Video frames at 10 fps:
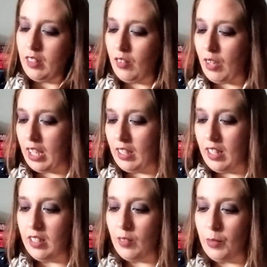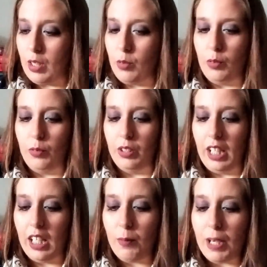Okay, and then
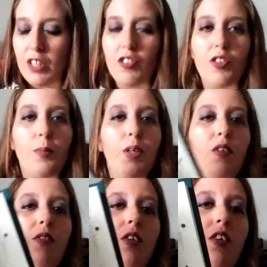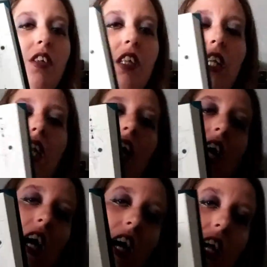end pages are beautiful.
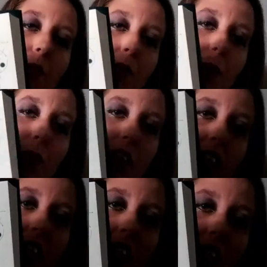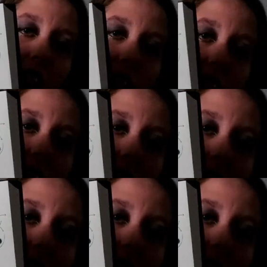I'm gonna geek out over this.